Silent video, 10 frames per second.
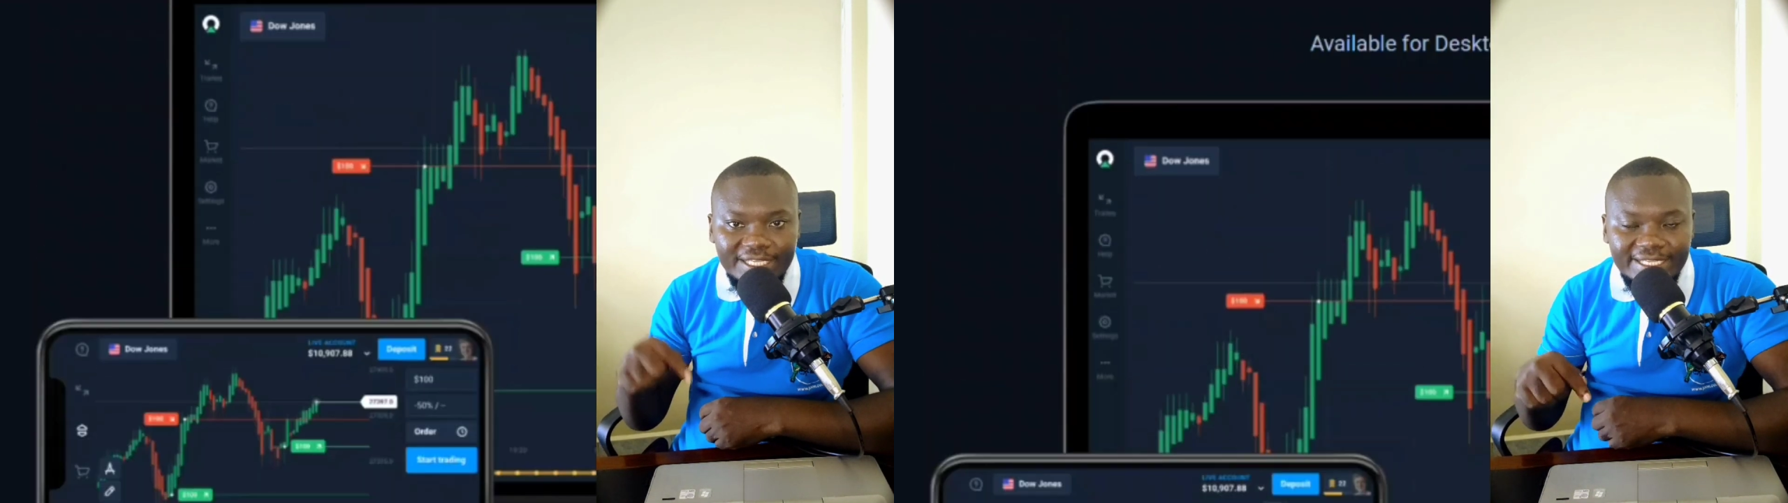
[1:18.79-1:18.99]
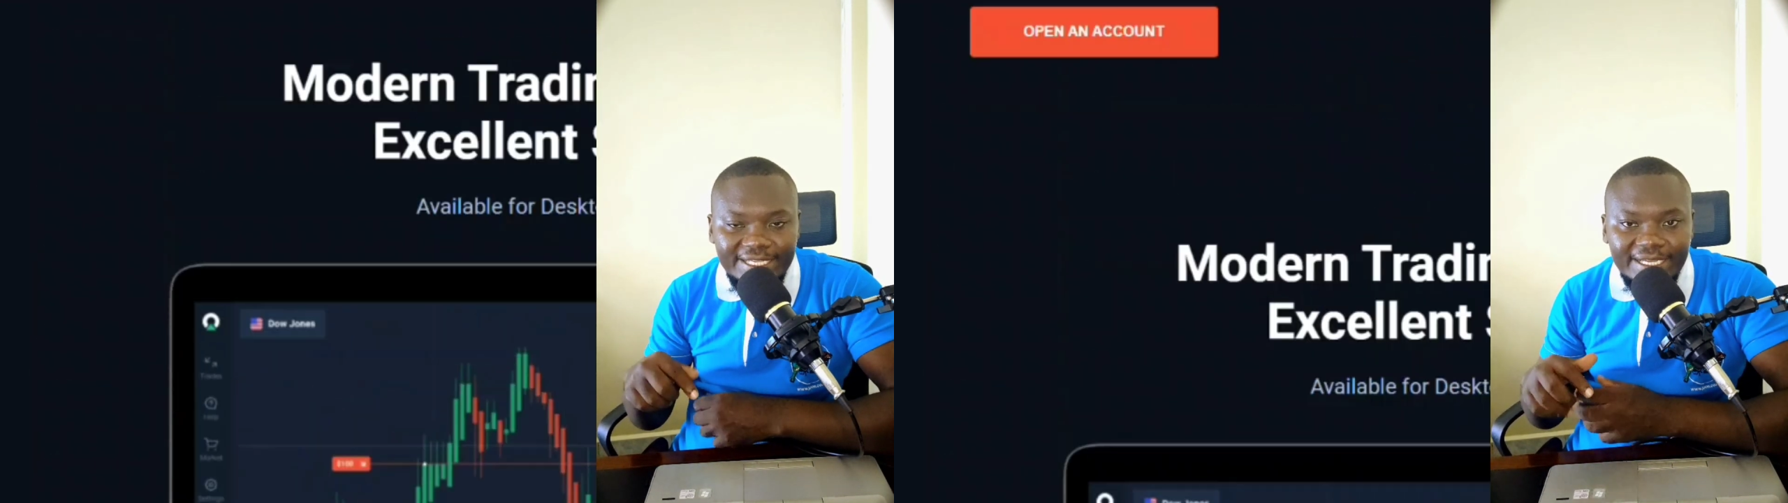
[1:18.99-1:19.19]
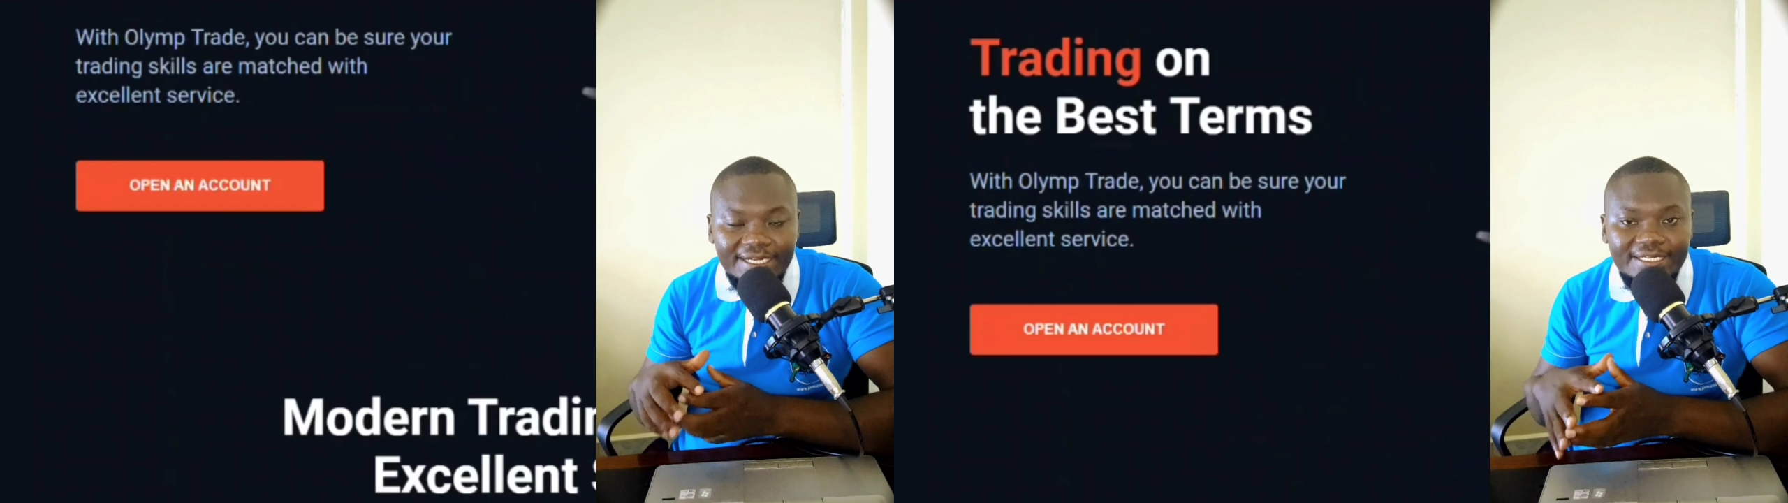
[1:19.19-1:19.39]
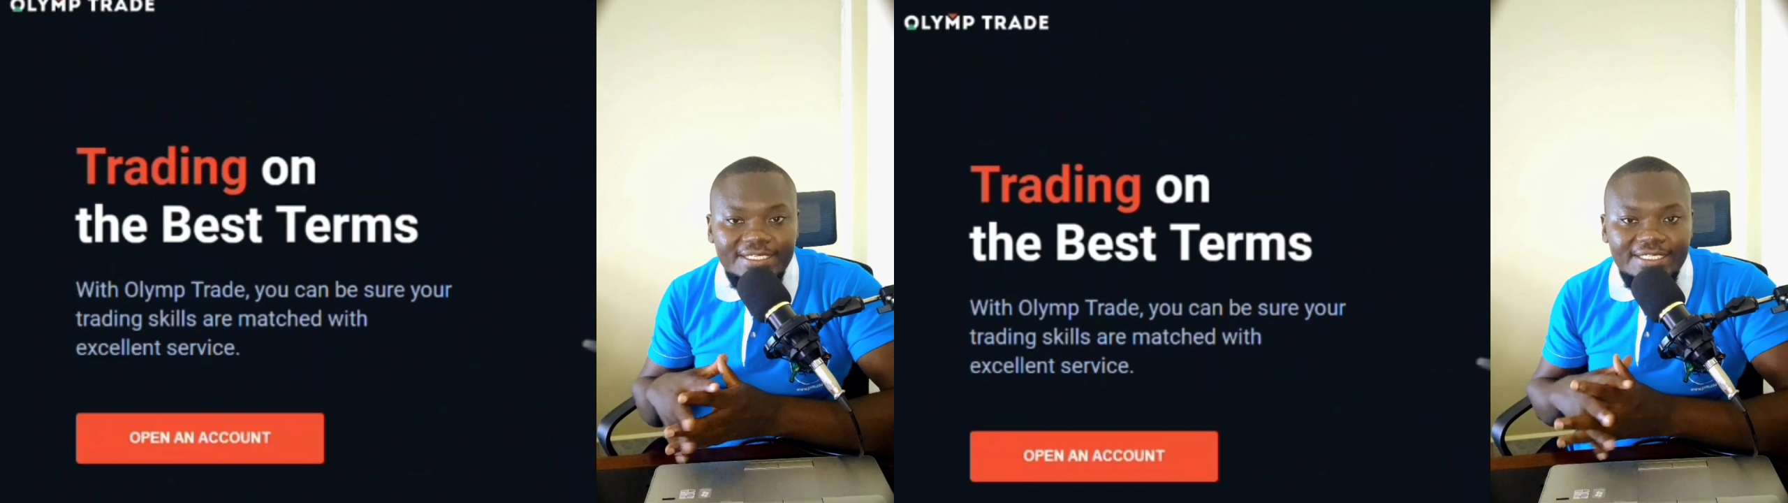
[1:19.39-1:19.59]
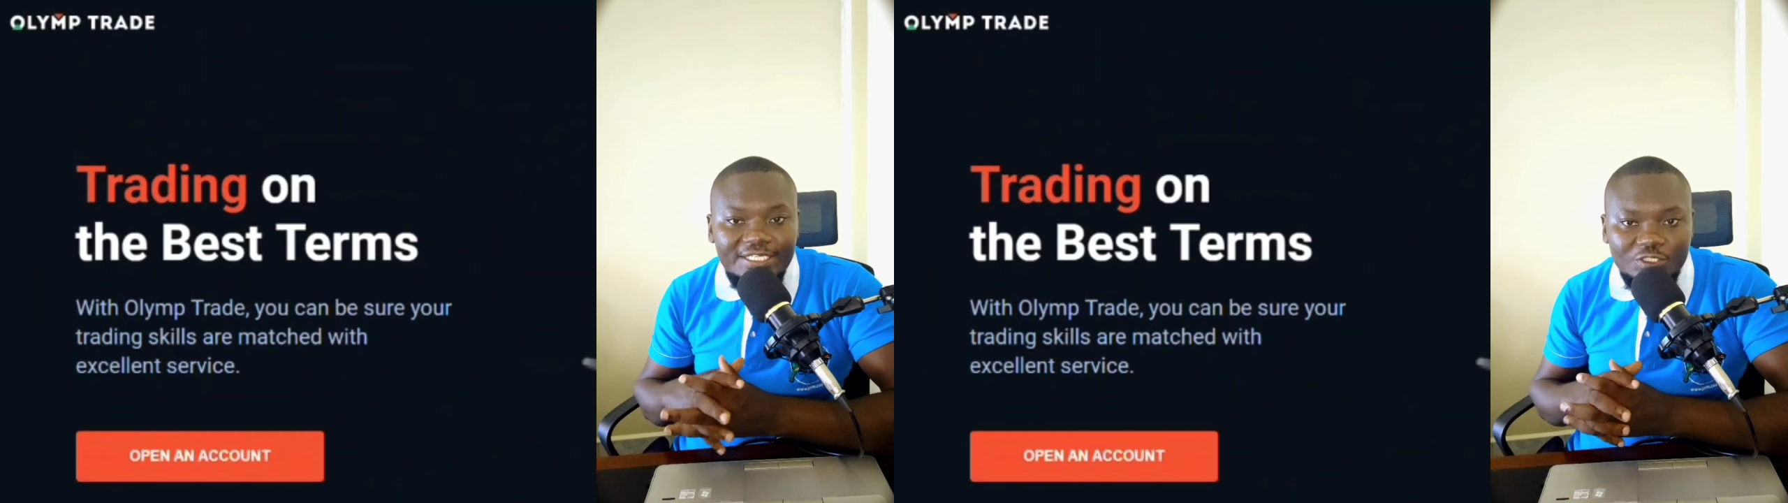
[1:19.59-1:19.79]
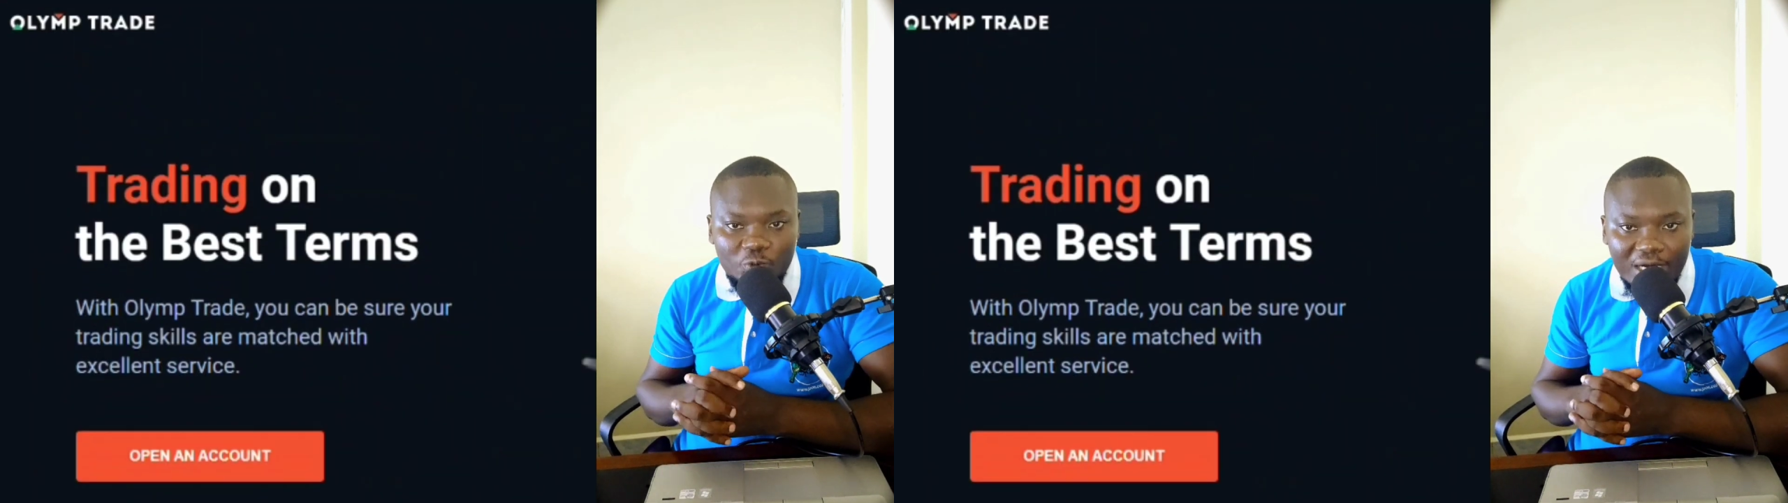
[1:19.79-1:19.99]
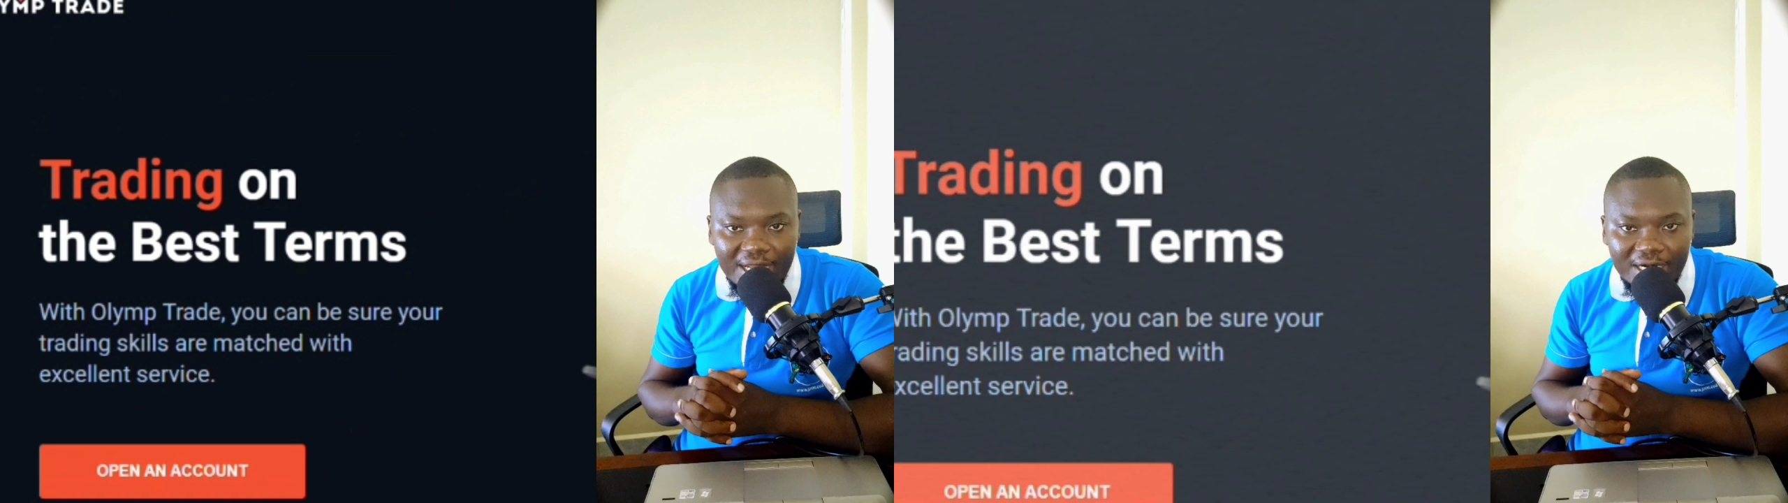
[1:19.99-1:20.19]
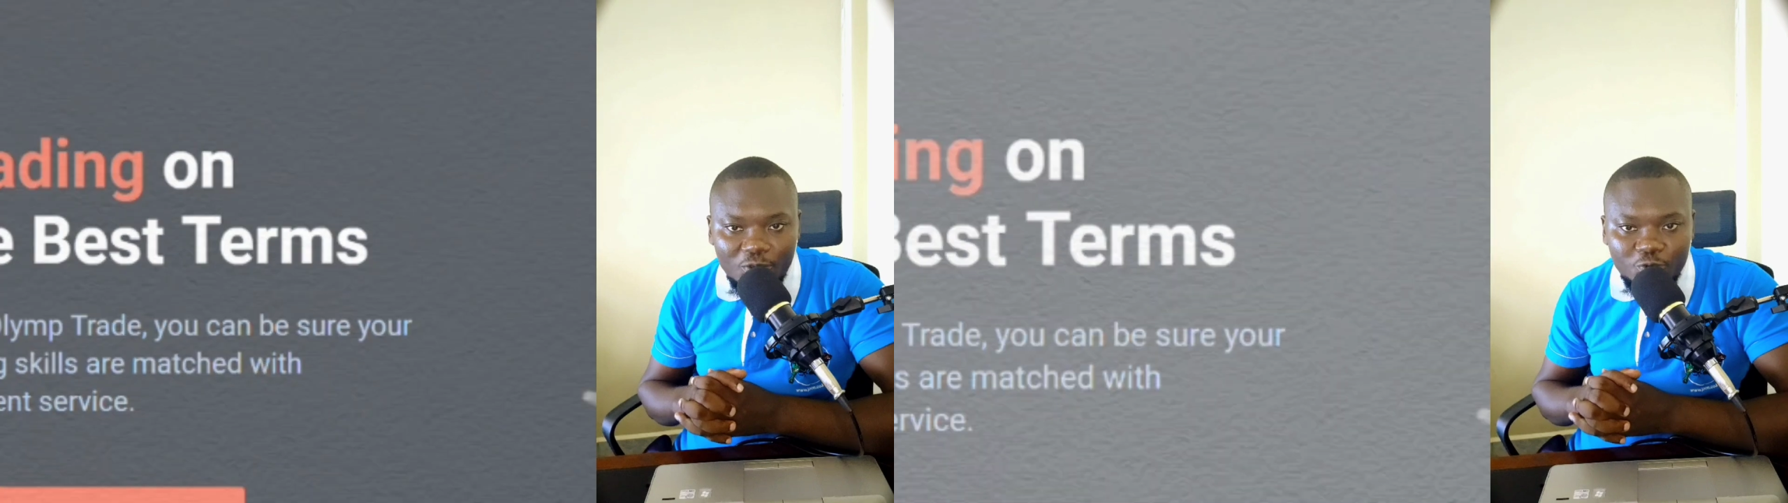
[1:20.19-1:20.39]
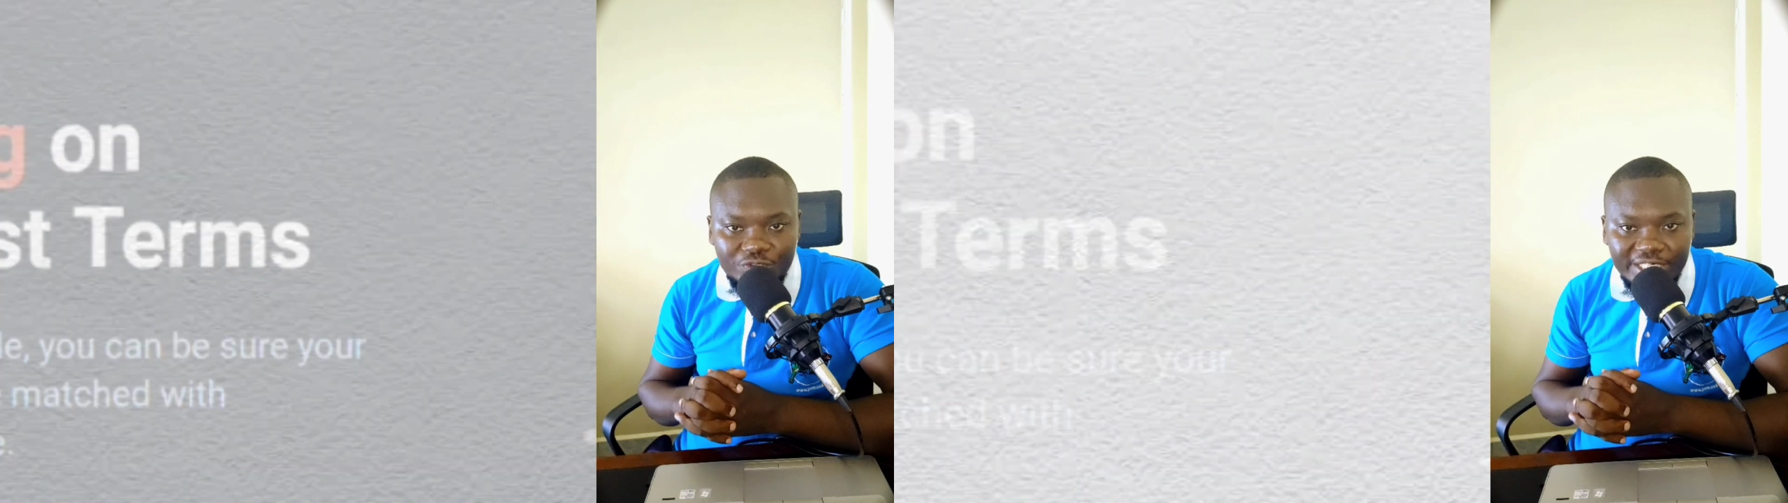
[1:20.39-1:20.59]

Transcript: here to learn how to